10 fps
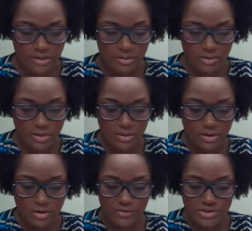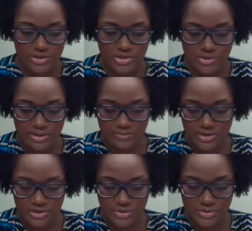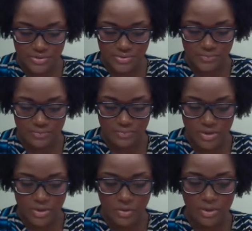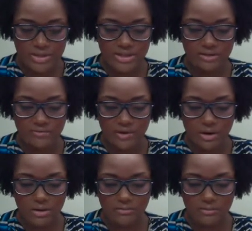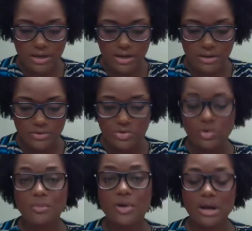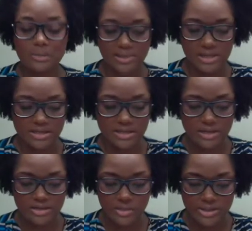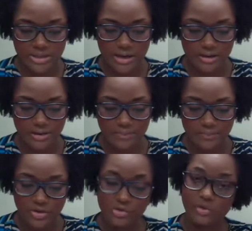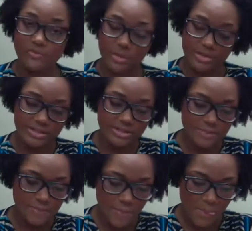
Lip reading: We're going to go over to joint ventures, which involve two or more companies that join forces.